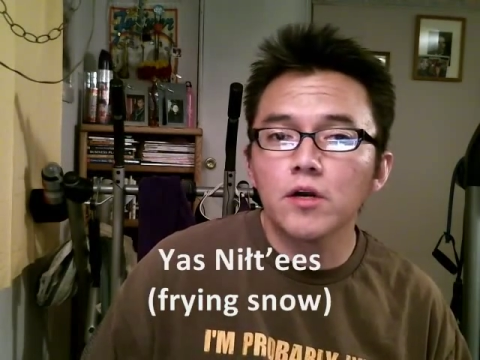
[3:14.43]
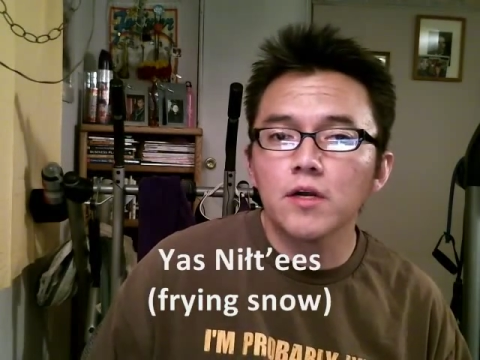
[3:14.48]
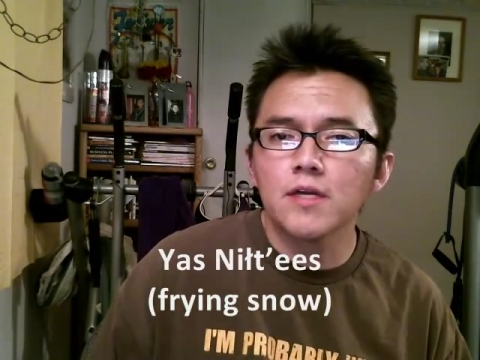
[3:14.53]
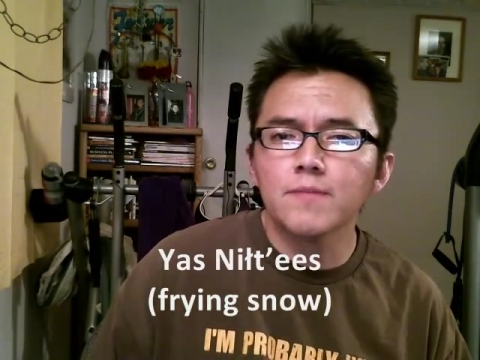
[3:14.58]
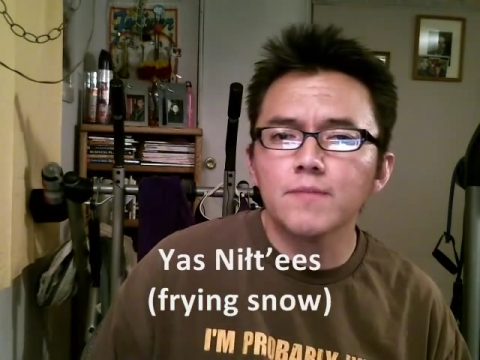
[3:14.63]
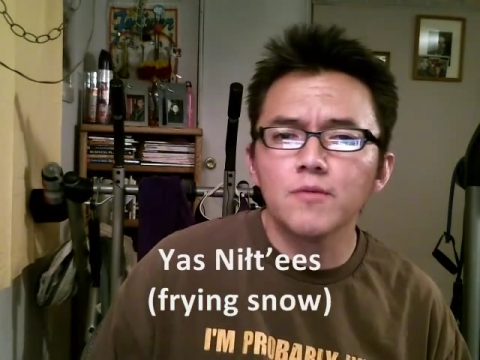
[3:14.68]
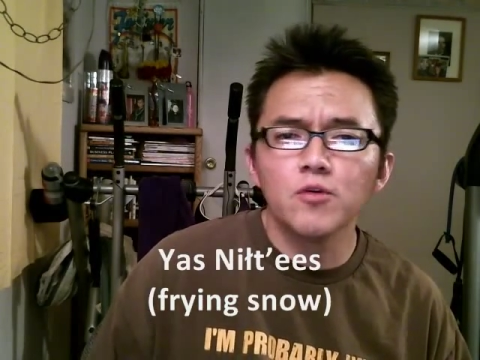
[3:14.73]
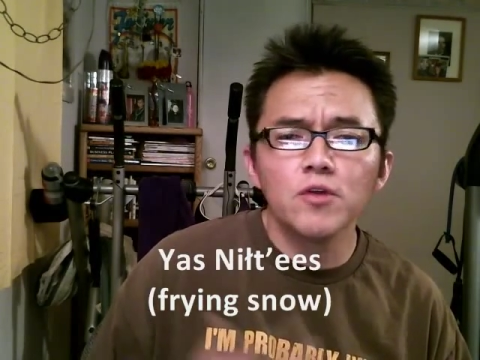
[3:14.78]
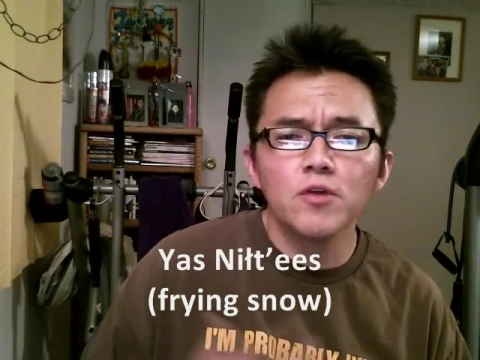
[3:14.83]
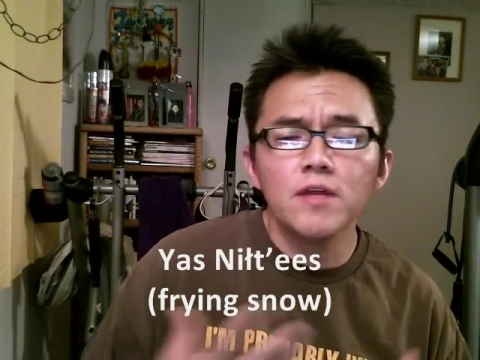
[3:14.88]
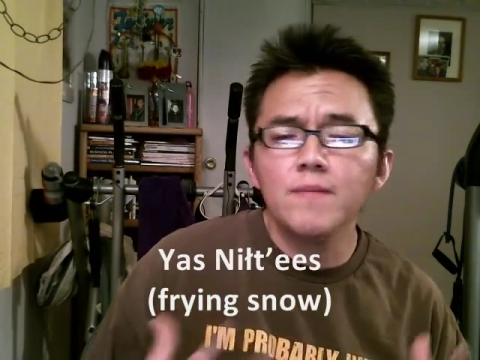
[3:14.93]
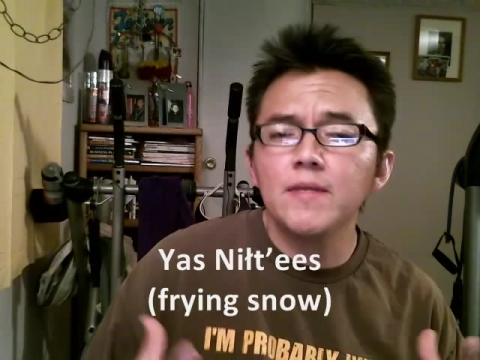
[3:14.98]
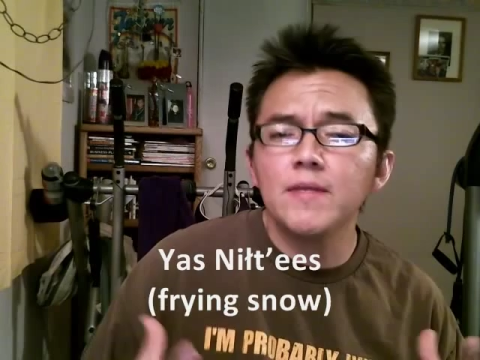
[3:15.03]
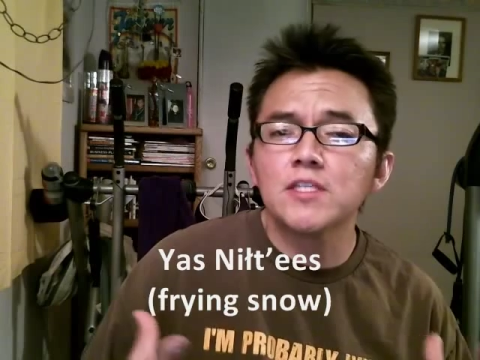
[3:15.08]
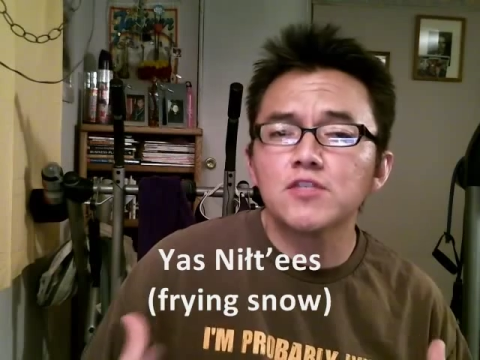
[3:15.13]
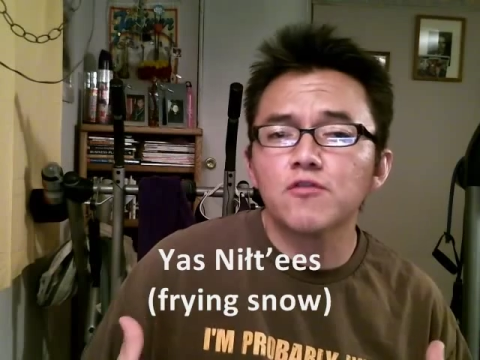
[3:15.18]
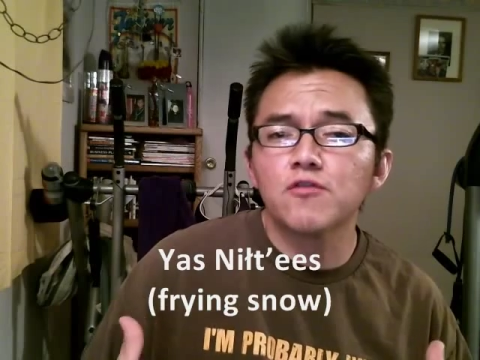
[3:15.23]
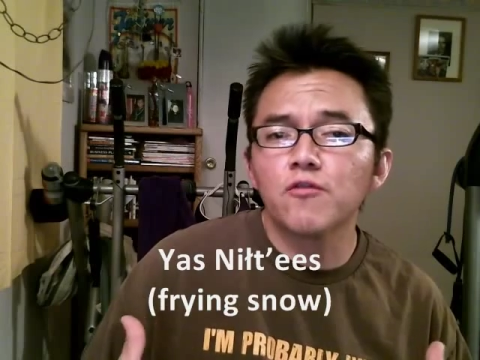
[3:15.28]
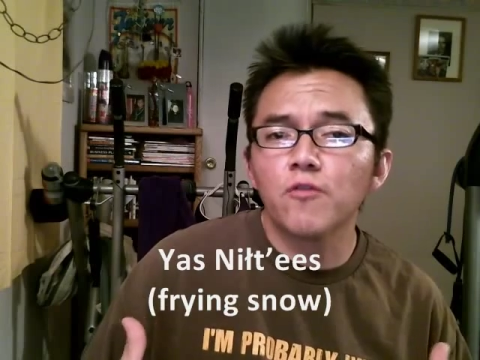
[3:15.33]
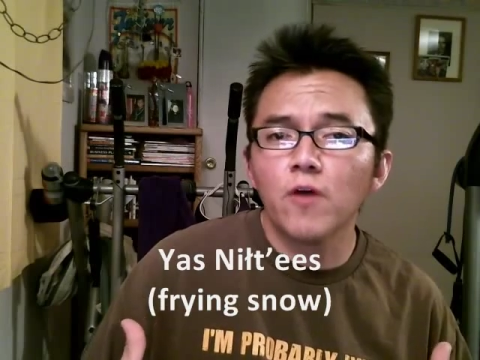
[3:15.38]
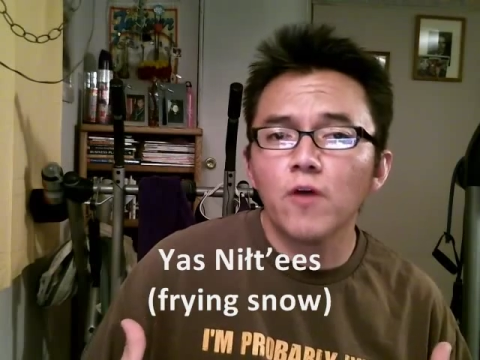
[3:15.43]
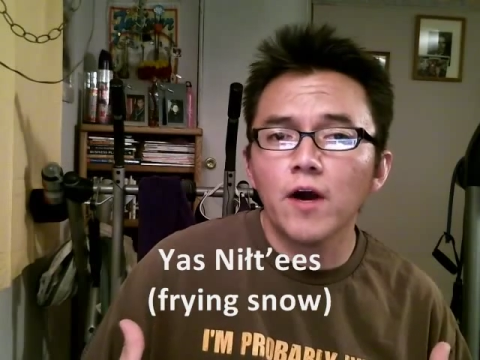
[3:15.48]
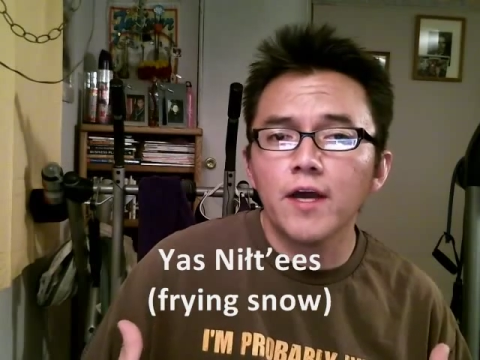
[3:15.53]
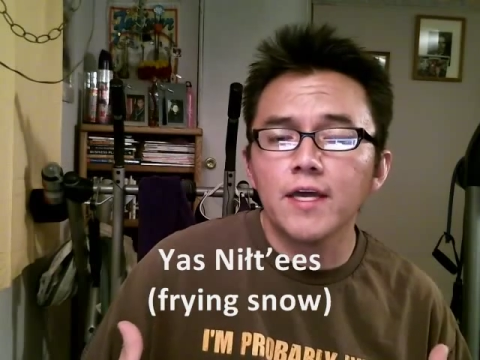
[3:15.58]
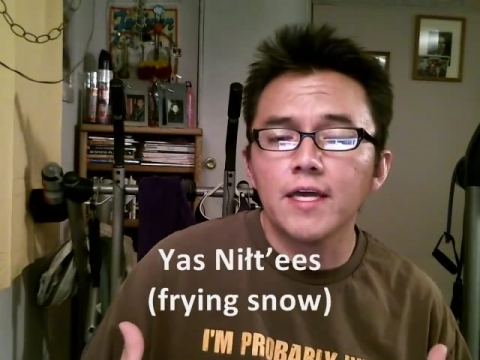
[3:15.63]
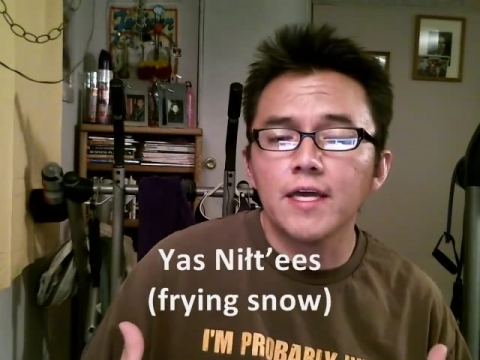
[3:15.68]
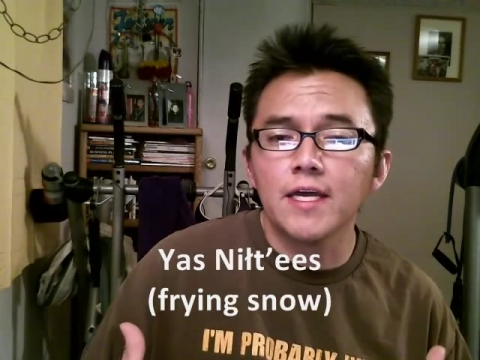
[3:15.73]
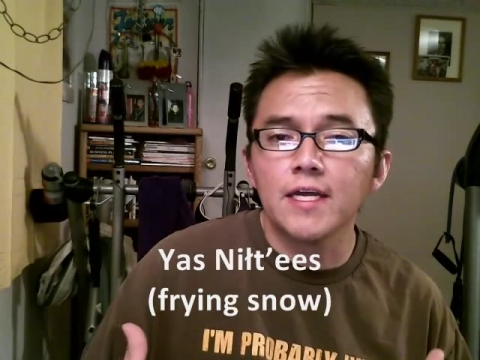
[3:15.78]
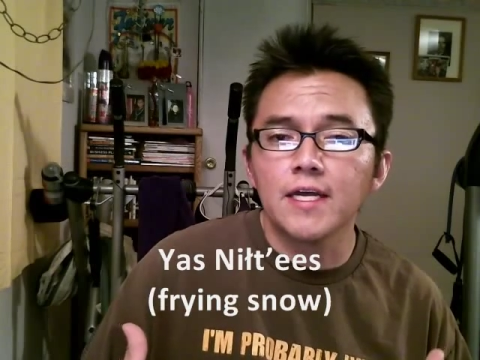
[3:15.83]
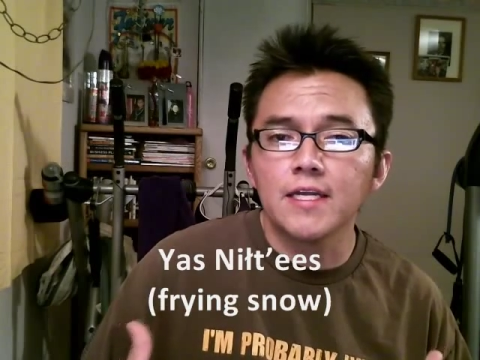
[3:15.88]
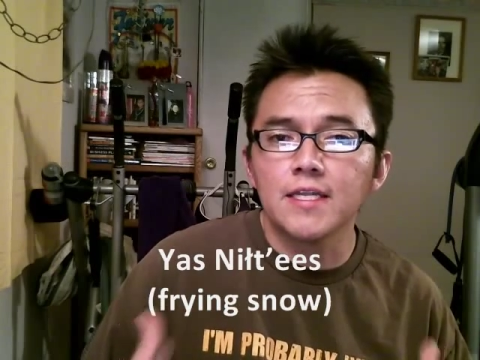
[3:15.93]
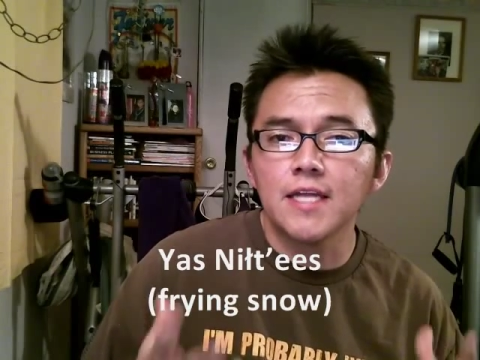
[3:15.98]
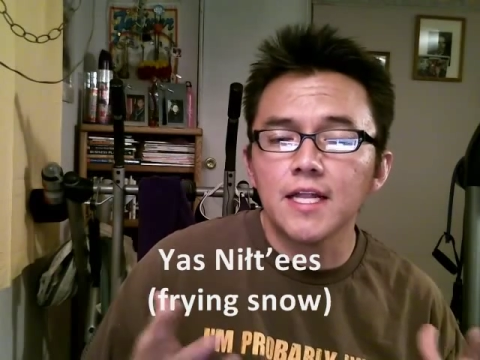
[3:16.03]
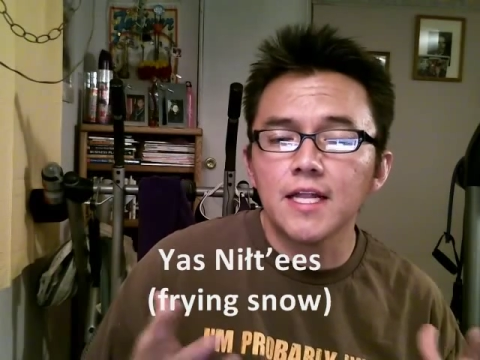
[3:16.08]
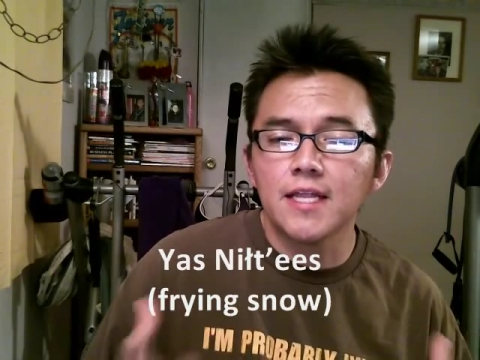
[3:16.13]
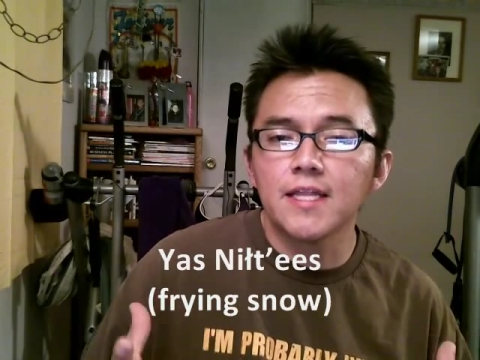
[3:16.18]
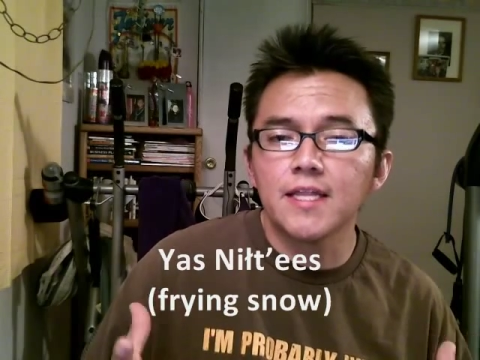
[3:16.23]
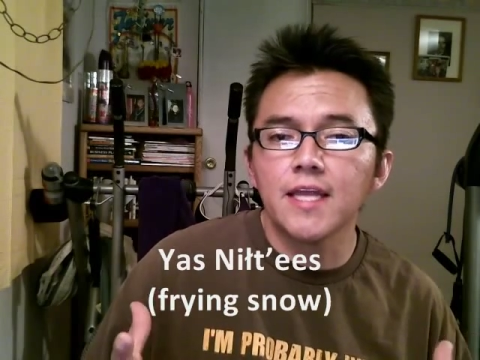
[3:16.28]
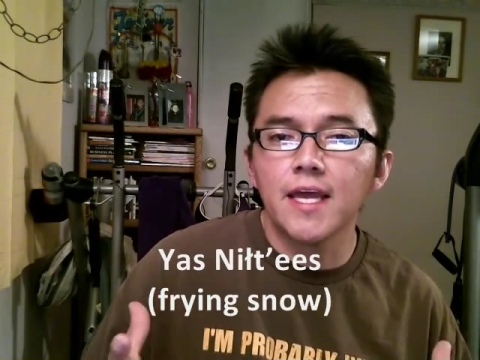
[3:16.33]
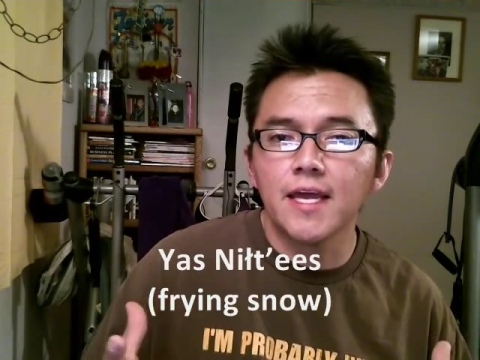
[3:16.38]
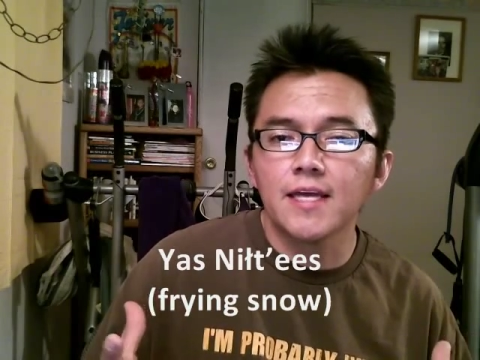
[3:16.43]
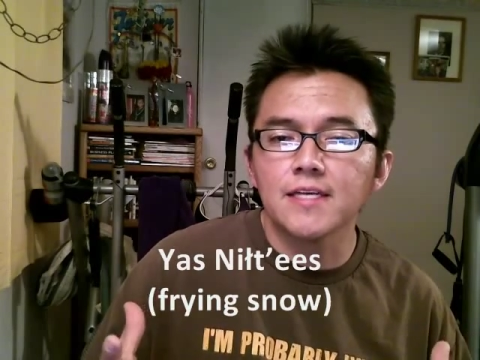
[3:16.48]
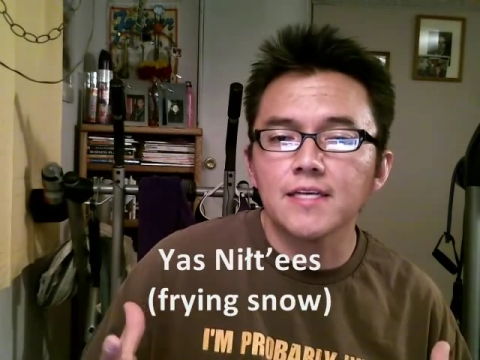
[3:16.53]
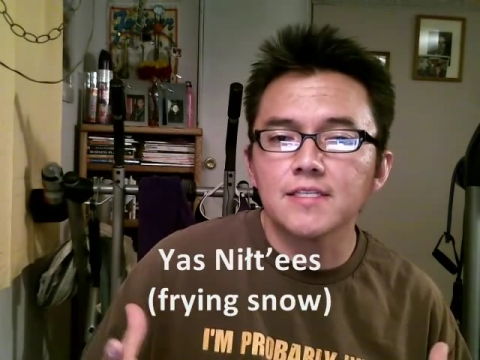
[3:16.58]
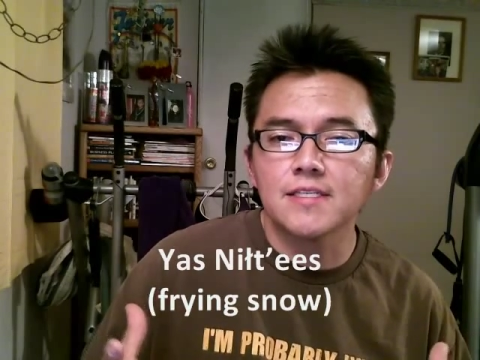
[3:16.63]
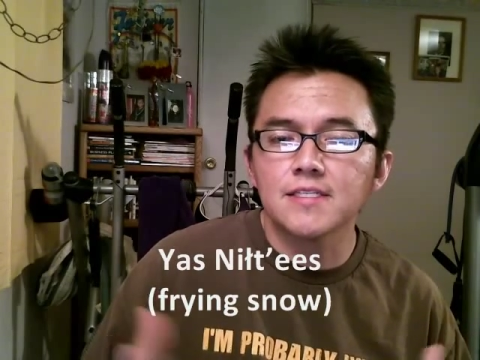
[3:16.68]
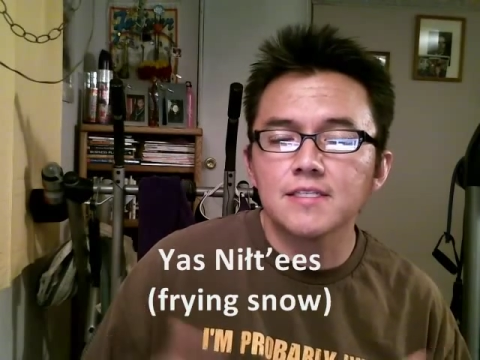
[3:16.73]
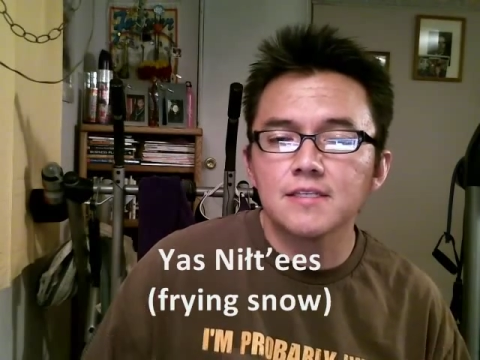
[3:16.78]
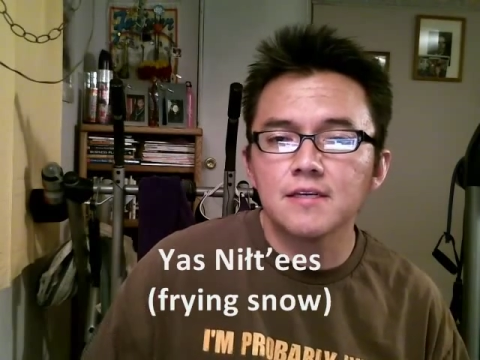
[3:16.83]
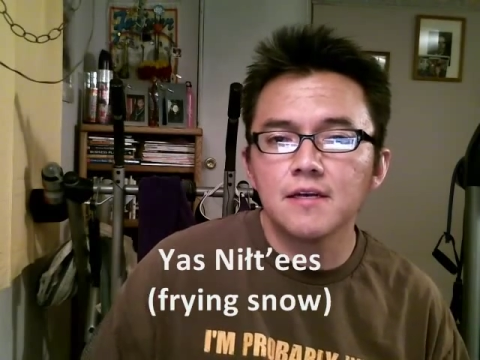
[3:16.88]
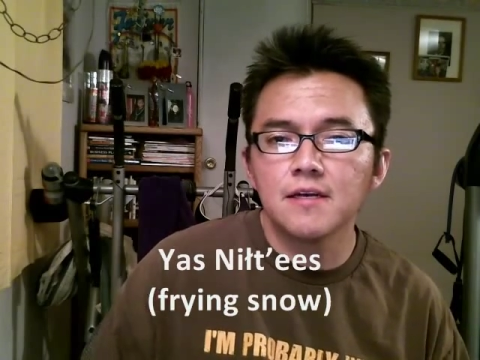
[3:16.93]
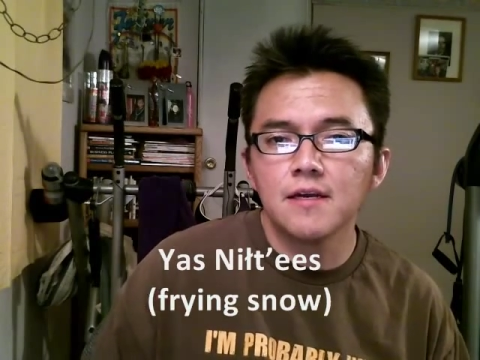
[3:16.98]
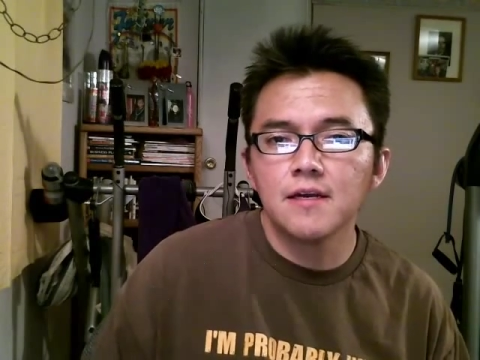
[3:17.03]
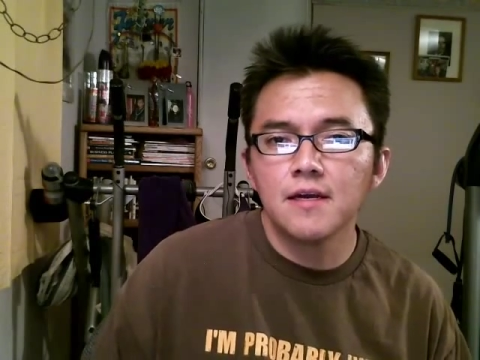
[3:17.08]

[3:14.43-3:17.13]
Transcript: it really means frying, Niłt'ees.